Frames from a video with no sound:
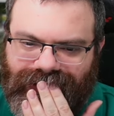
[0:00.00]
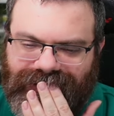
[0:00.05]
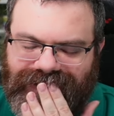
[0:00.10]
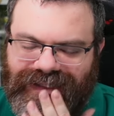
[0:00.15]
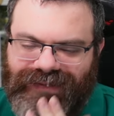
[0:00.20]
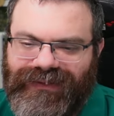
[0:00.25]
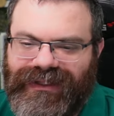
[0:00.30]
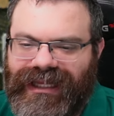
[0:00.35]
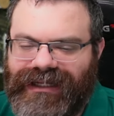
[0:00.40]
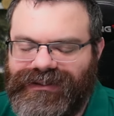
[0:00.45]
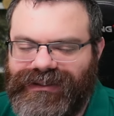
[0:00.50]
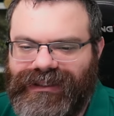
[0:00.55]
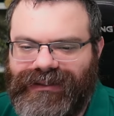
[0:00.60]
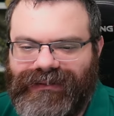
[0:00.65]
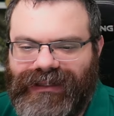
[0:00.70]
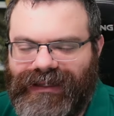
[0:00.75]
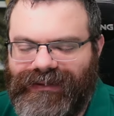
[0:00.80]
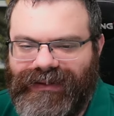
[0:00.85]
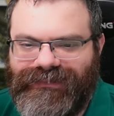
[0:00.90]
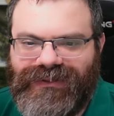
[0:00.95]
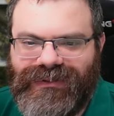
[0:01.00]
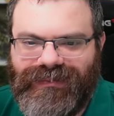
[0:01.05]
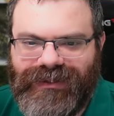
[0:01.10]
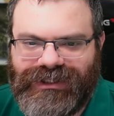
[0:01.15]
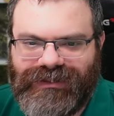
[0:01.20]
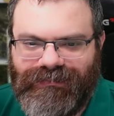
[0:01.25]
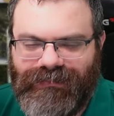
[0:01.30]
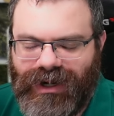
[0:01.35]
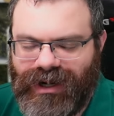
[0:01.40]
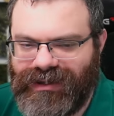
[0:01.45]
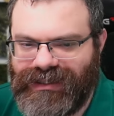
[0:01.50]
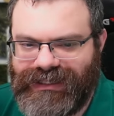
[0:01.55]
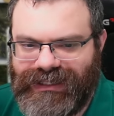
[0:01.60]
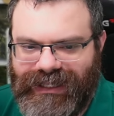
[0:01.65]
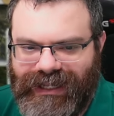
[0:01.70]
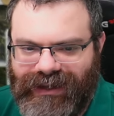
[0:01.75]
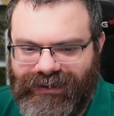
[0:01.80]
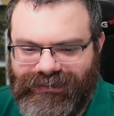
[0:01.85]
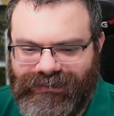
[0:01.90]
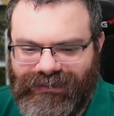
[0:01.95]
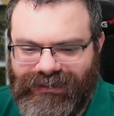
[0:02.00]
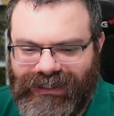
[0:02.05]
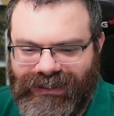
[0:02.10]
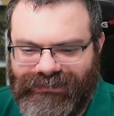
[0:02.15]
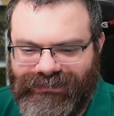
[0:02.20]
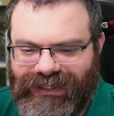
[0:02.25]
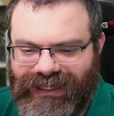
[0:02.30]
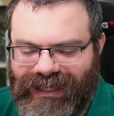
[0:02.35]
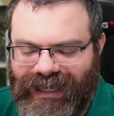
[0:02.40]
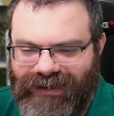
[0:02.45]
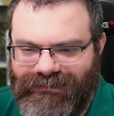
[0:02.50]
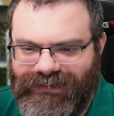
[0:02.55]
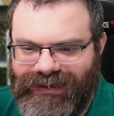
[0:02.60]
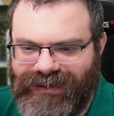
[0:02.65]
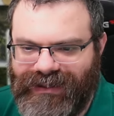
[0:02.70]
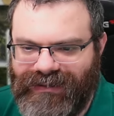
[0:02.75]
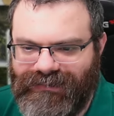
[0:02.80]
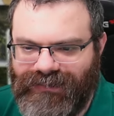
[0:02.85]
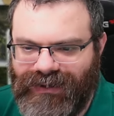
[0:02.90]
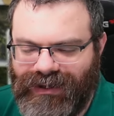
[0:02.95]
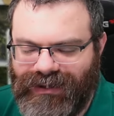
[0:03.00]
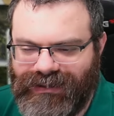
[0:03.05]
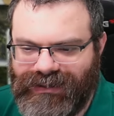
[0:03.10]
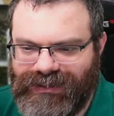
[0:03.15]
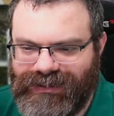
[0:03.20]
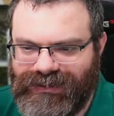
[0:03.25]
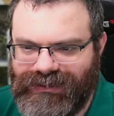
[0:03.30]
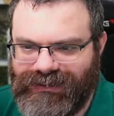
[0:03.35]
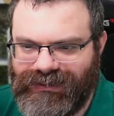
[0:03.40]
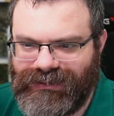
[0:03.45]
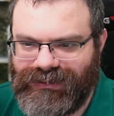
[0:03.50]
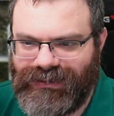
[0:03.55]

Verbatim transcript: Subtle, actually, I have too much marked now. I have, like, everything marked.